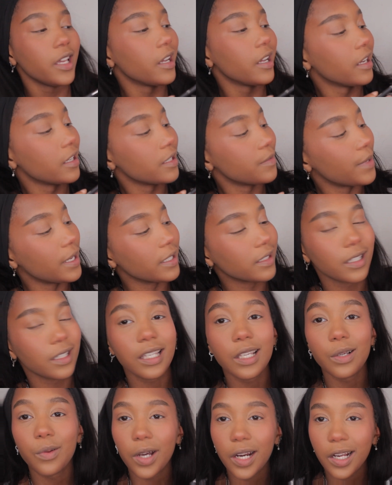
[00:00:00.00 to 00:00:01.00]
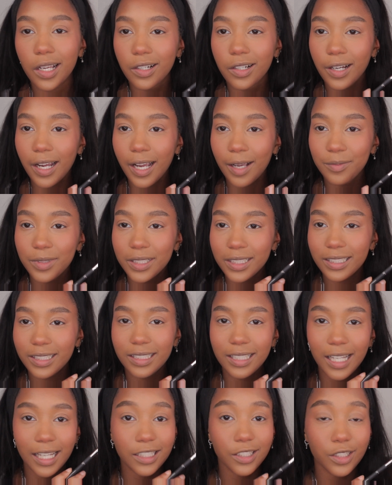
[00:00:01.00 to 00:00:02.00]
years. Basically, you want to grab
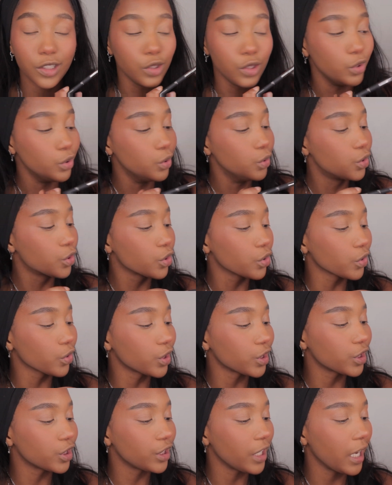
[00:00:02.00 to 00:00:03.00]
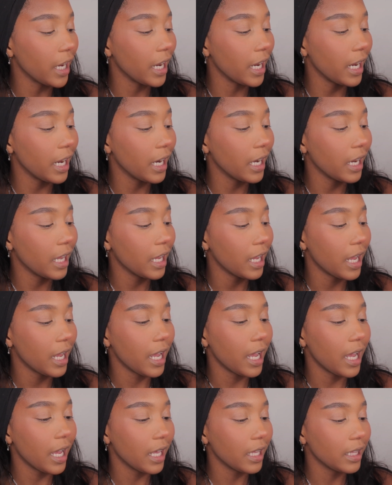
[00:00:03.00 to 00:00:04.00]
this nice neutral shade,
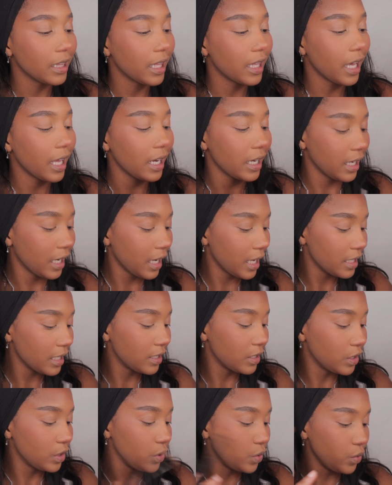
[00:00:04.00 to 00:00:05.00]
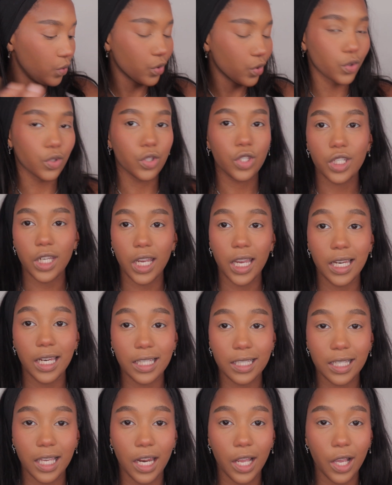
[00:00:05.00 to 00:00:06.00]
and that nice neutral shade
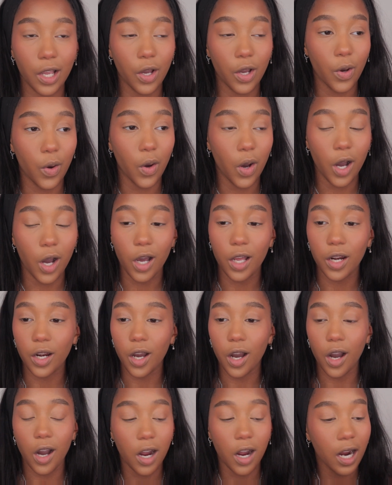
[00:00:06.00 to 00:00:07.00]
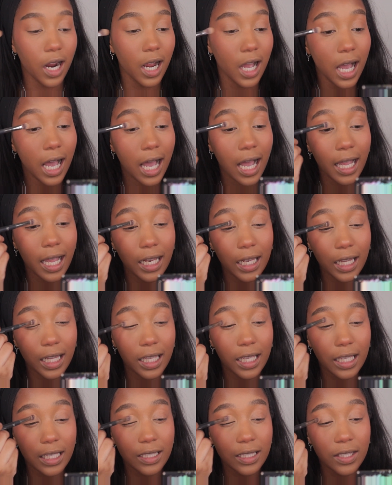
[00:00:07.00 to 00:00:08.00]
is going to go on our
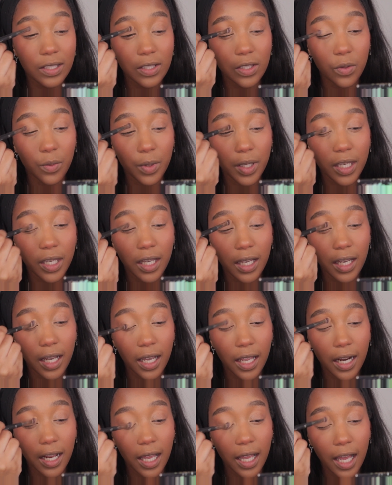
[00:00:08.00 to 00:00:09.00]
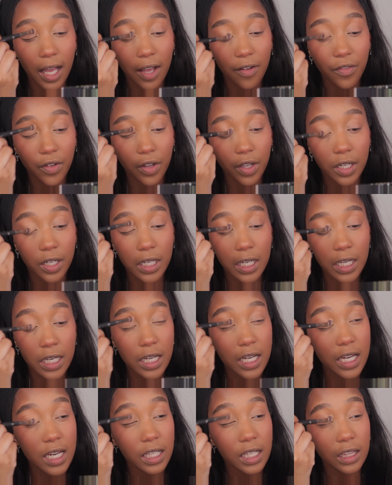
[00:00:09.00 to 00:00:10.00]
eyelids so we can kind of have a
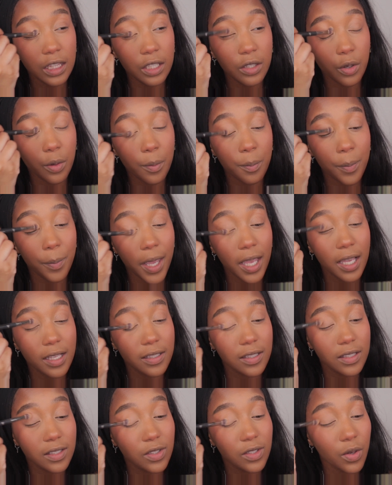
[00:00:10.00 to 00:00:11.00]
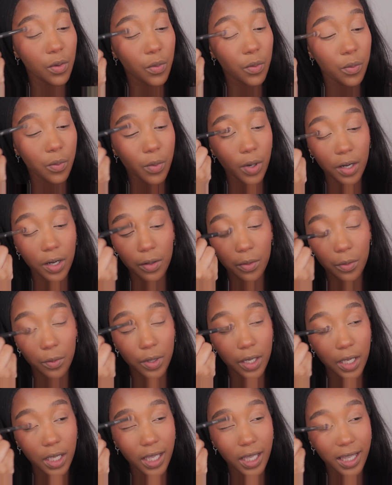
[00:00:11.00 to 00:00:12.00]
neat little base to work
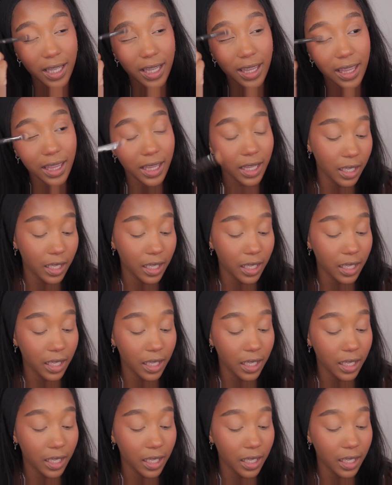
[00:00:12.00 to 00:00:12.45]
with.